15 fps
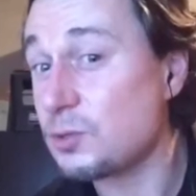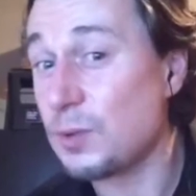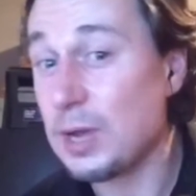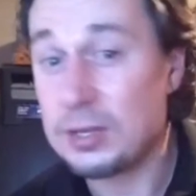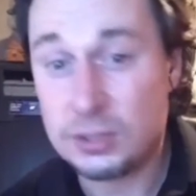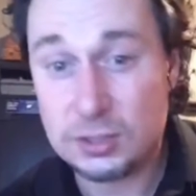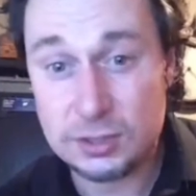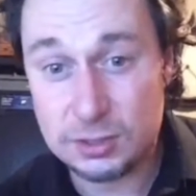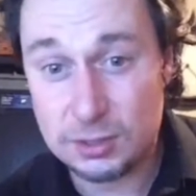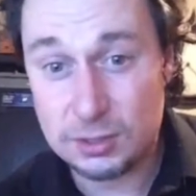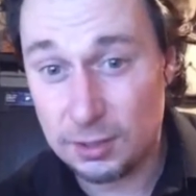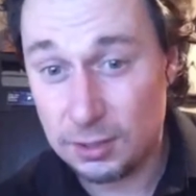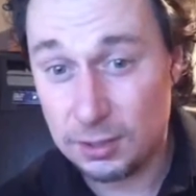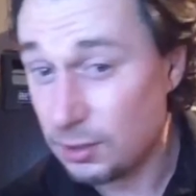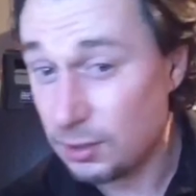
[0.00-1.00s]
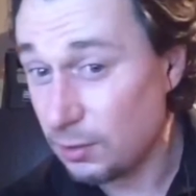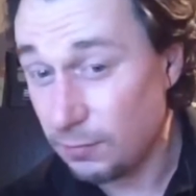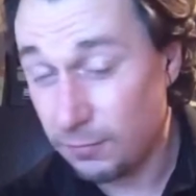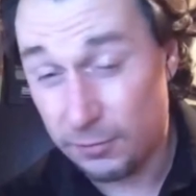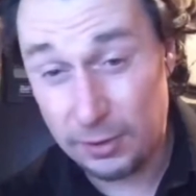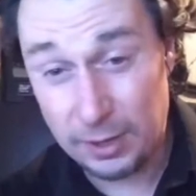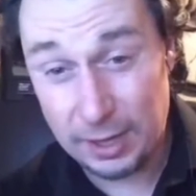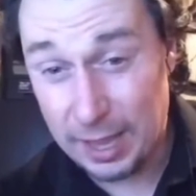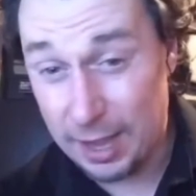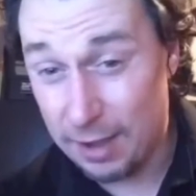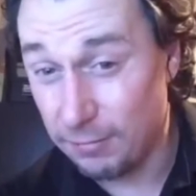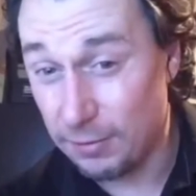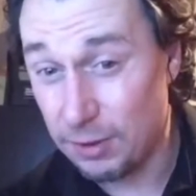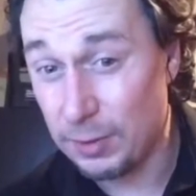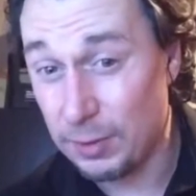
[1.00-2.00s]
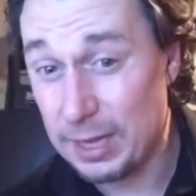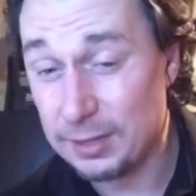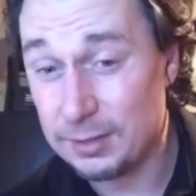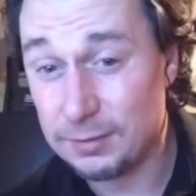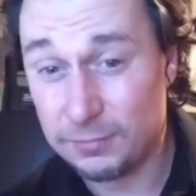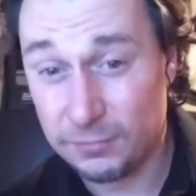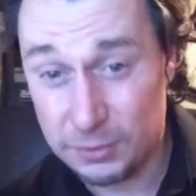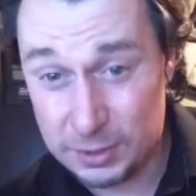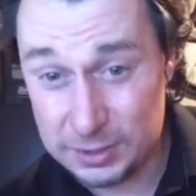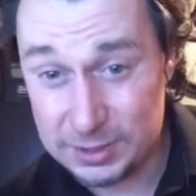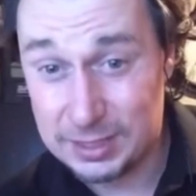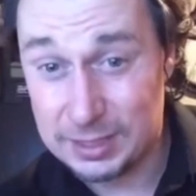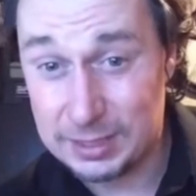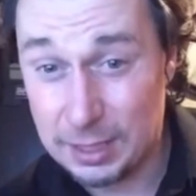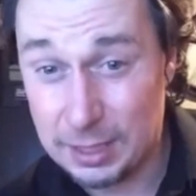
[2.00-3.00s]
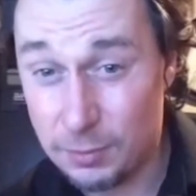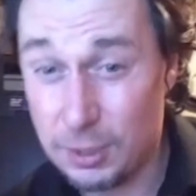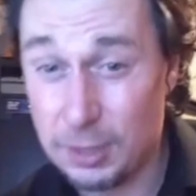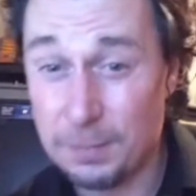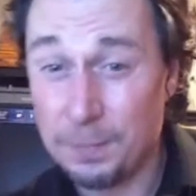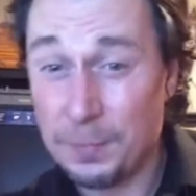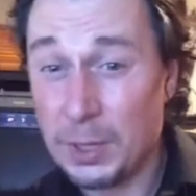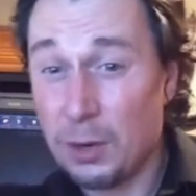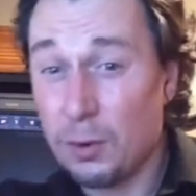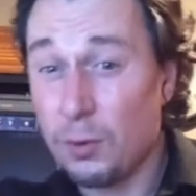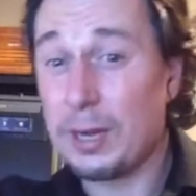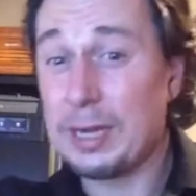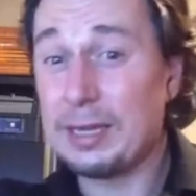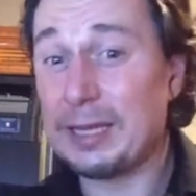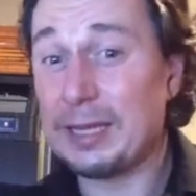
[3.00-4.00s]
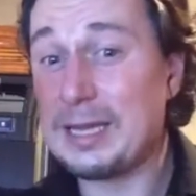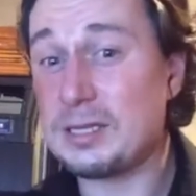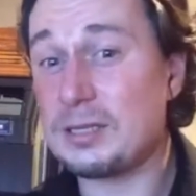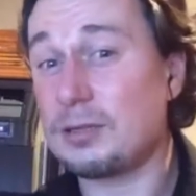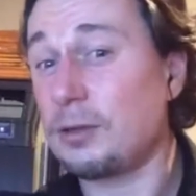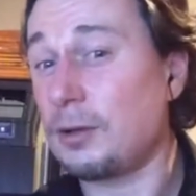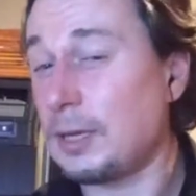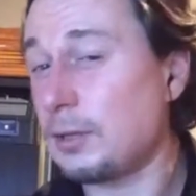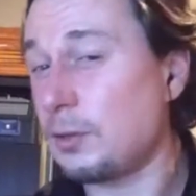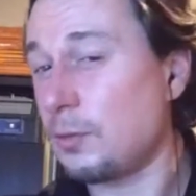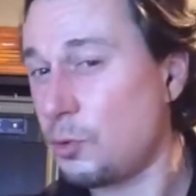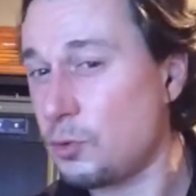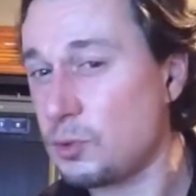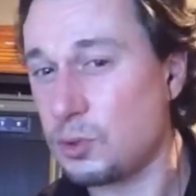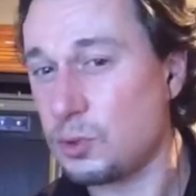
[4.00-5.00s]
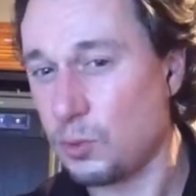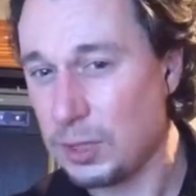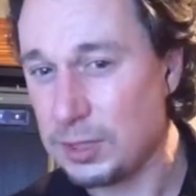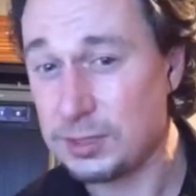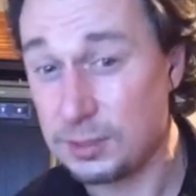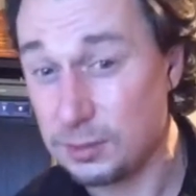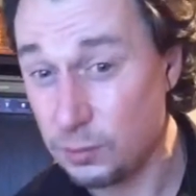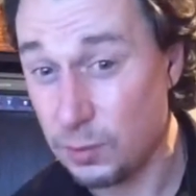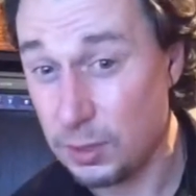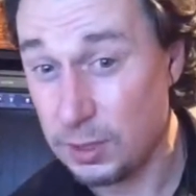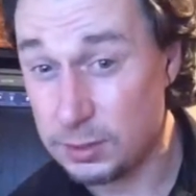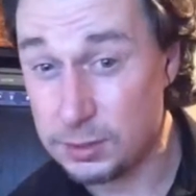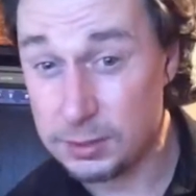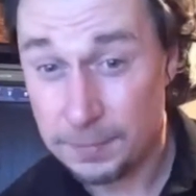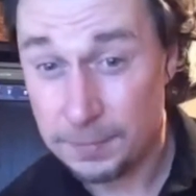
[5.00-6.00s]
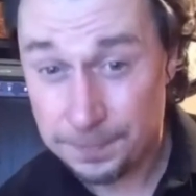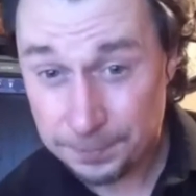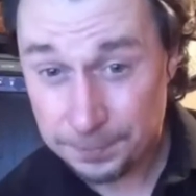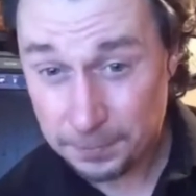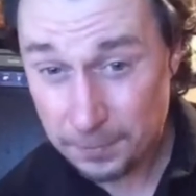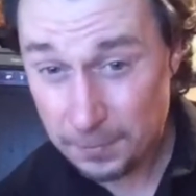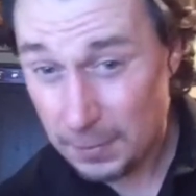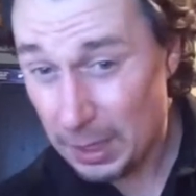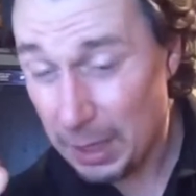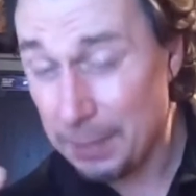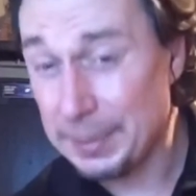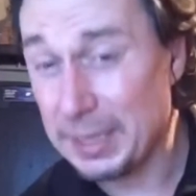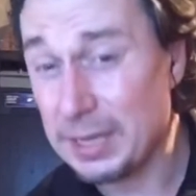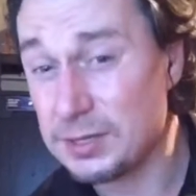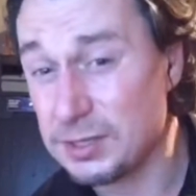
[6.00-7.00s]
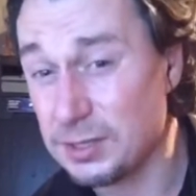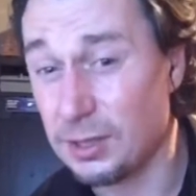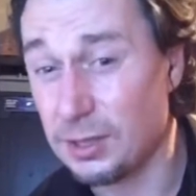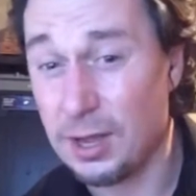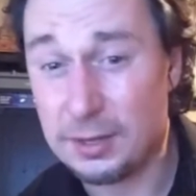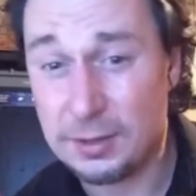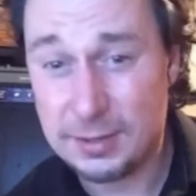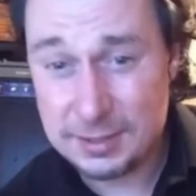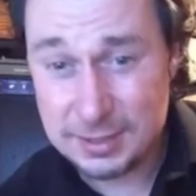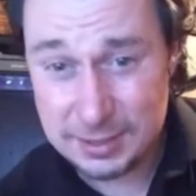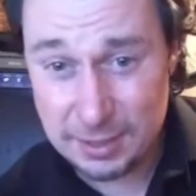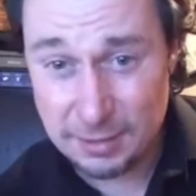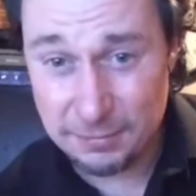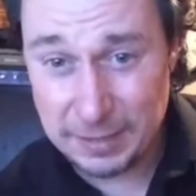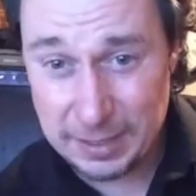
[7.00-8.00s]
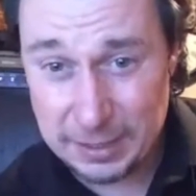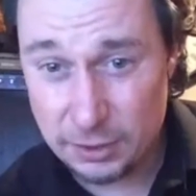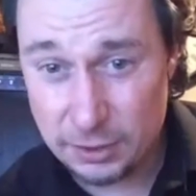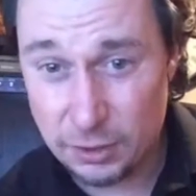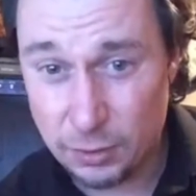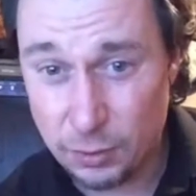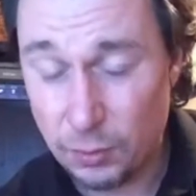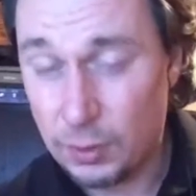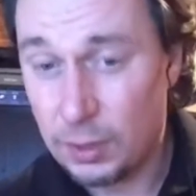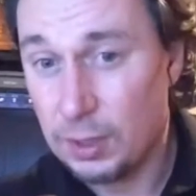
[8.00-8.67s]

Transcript: register for every week for the Sunday one, or at least look at the most recent ones, because a lot of the stuff I do,